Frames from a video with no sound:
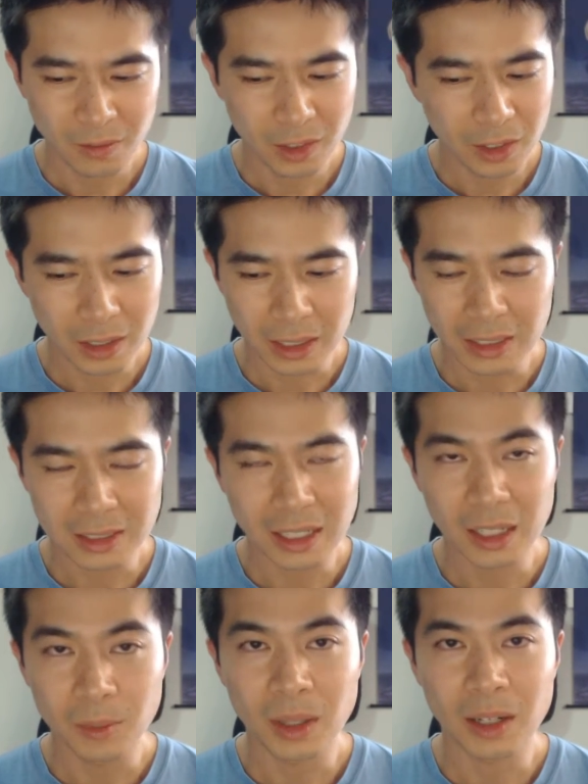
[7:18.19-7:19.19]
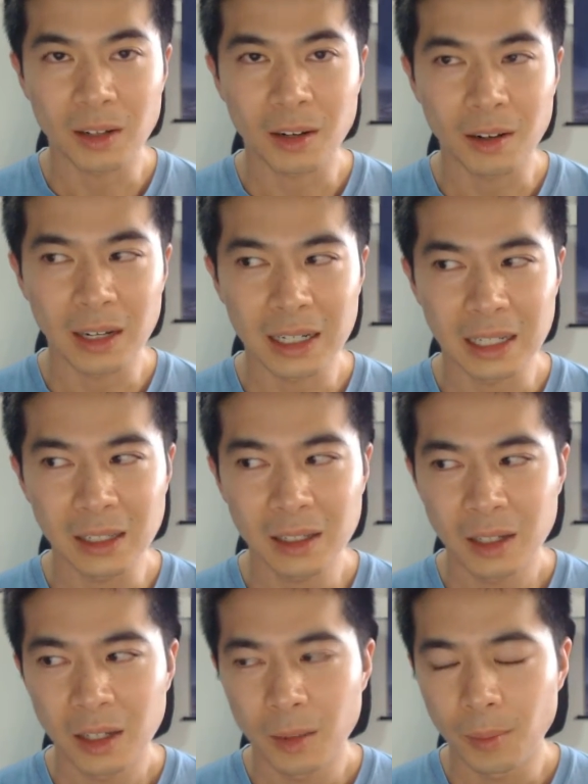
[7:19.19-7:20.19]
feel like he's getting better at karate,
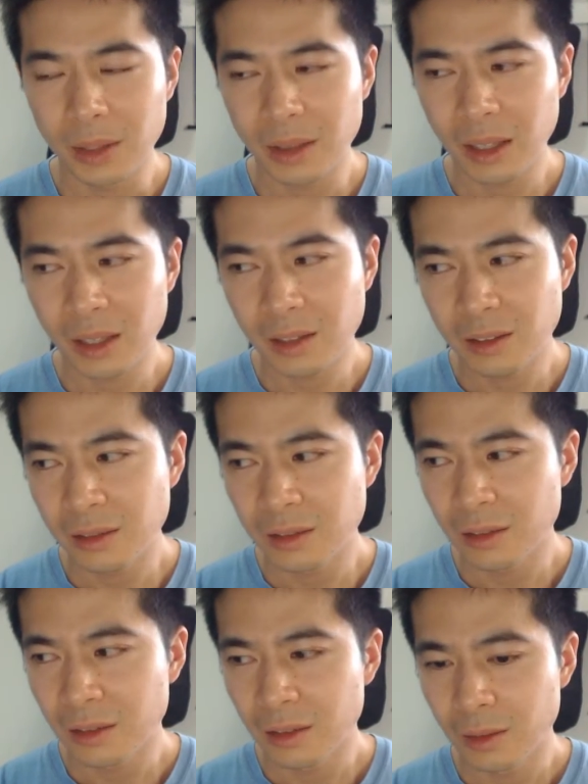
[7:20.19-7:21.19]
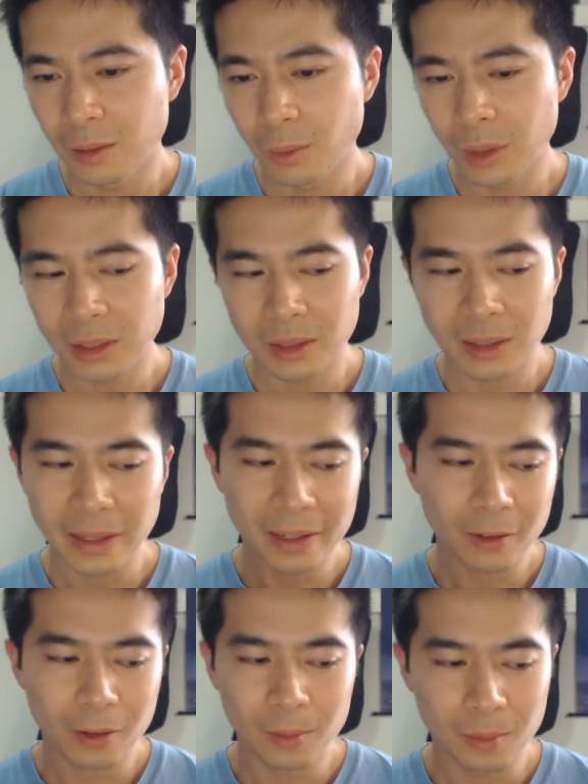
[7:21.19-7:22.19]
but then when
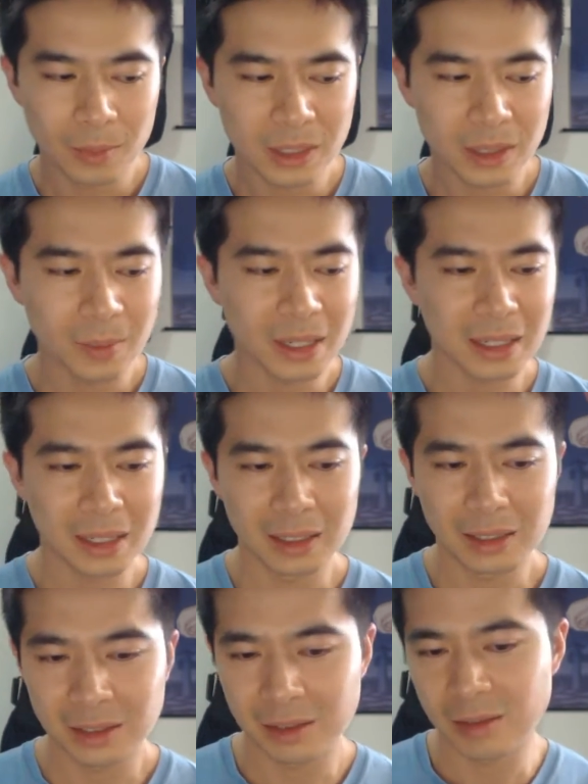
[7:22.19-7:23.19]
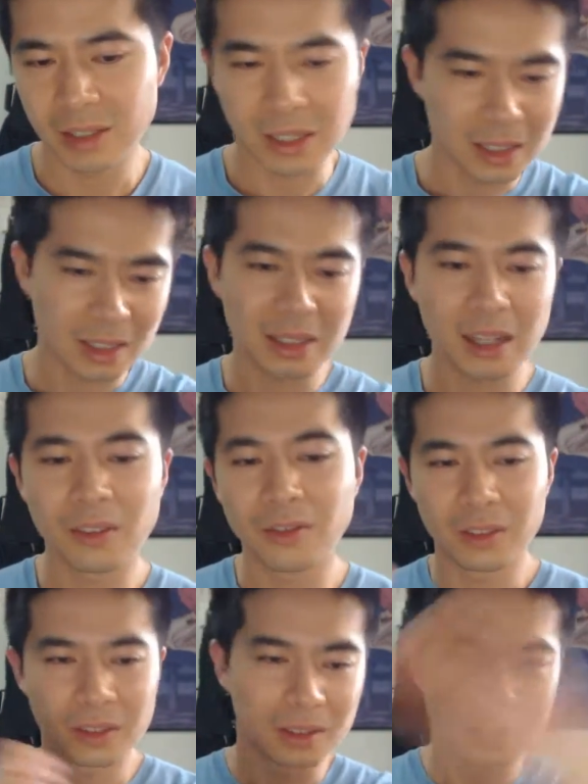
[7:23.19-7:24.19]
later on Mr. Miyagi does this
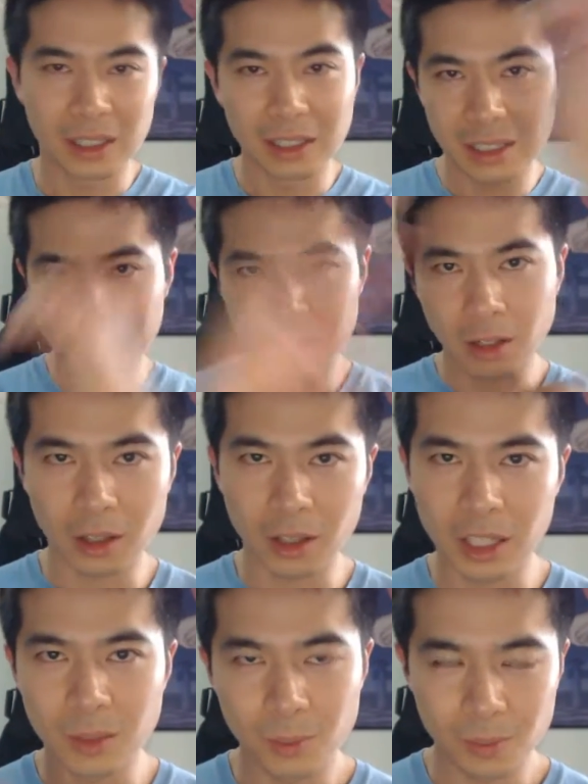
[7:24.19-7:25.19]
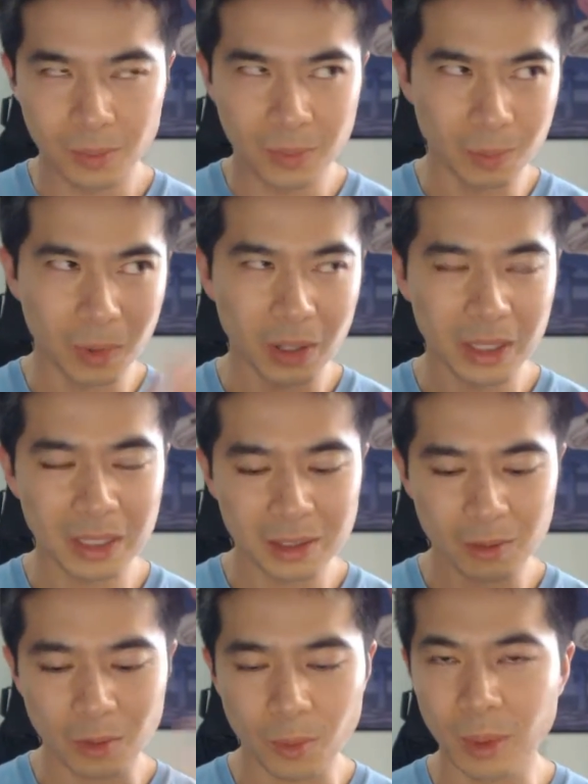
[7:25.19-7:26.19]
stuff and he's just got, his body
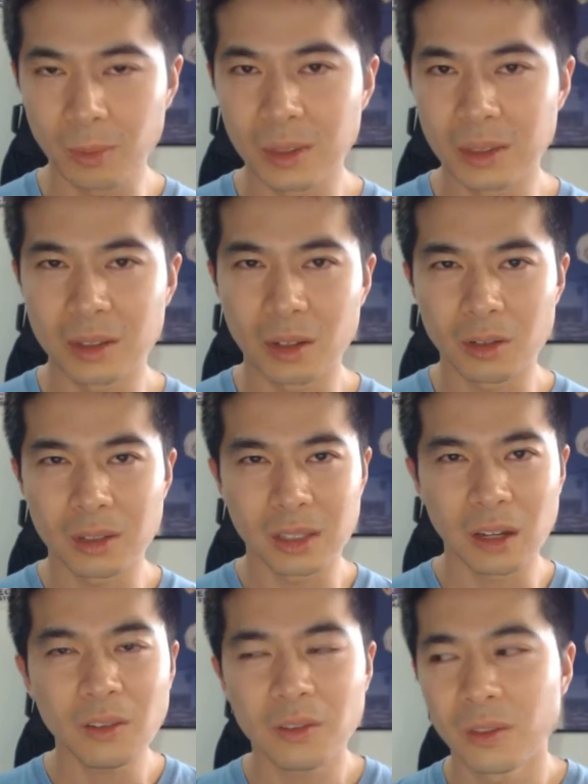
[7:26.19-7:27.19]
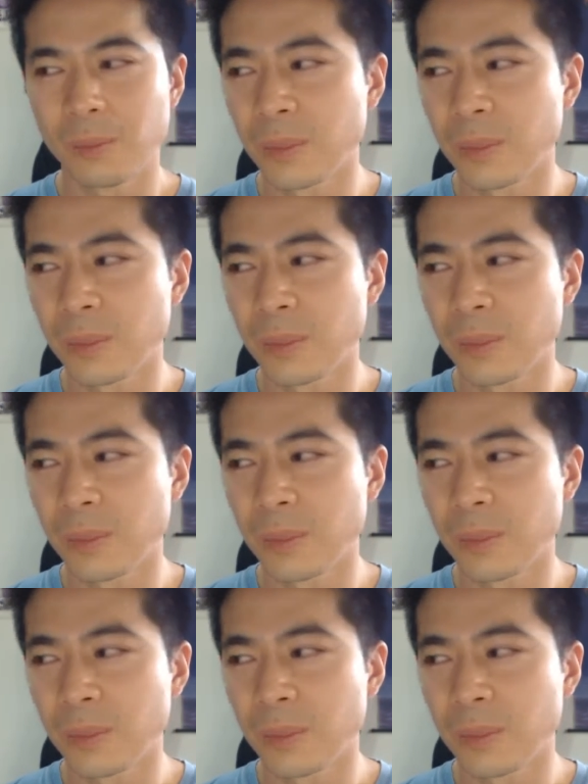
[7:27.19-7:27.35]
just remembers those stuff.